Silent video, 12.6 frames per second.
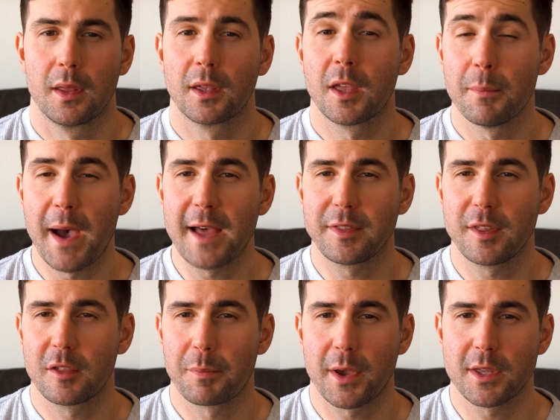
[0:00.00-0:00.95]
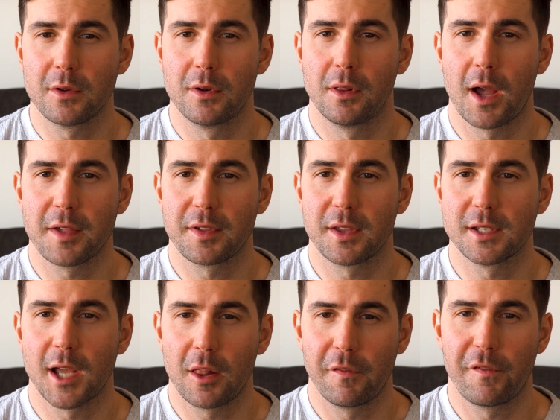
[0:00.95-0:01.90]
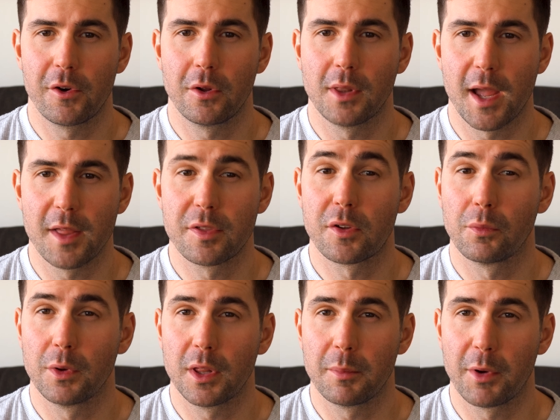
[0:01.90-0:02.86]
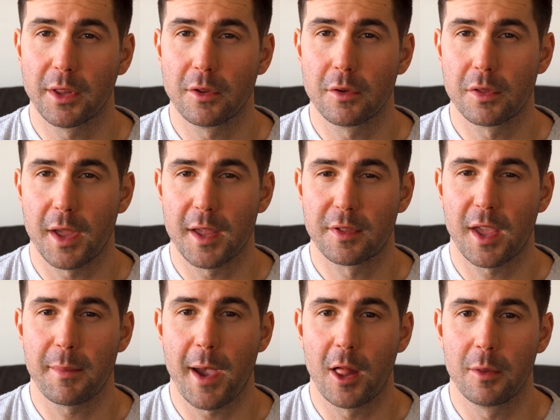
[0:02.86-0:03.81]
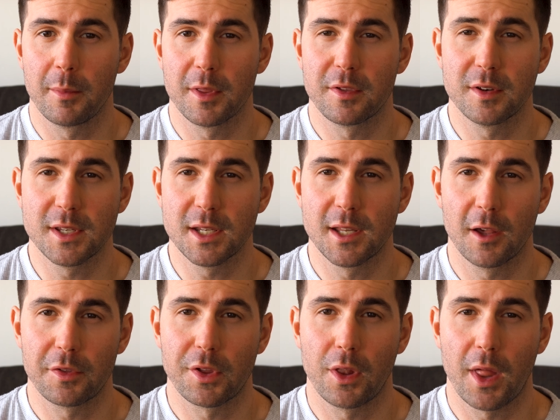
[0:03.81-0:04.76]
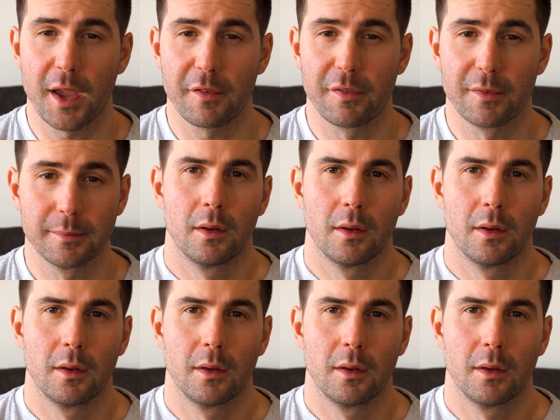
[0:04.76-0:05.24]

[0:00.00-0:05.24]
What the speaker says: Combat this by utilizing a telephoto lens to really bring those landscape elements and details to life.